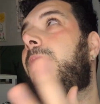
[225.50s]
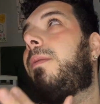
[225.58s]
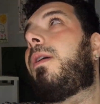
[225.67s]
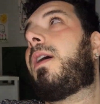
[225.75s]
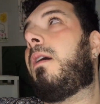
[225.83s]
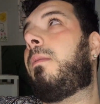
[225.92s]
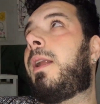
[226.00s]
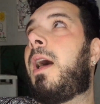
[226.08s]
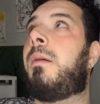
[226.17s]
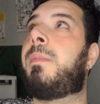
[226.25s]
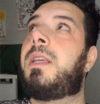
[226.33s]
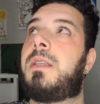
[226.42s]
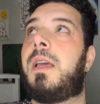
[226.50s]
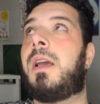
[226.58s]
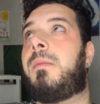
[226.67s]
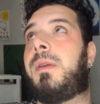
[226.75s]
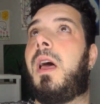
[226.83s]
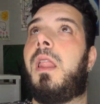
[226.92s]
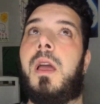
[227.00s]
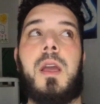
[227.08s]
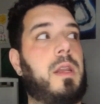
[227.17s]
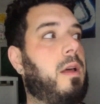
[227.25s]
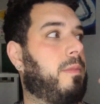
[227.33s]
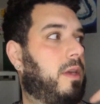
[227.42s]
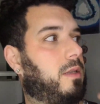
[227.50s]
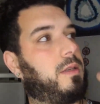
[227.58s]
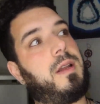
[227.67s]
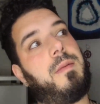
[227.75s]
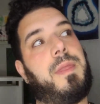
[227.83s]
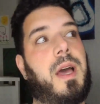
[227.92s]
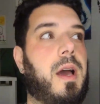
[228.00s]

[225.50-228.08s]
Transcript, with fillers: people coming at me saying I'm yelling and I'm this and I'm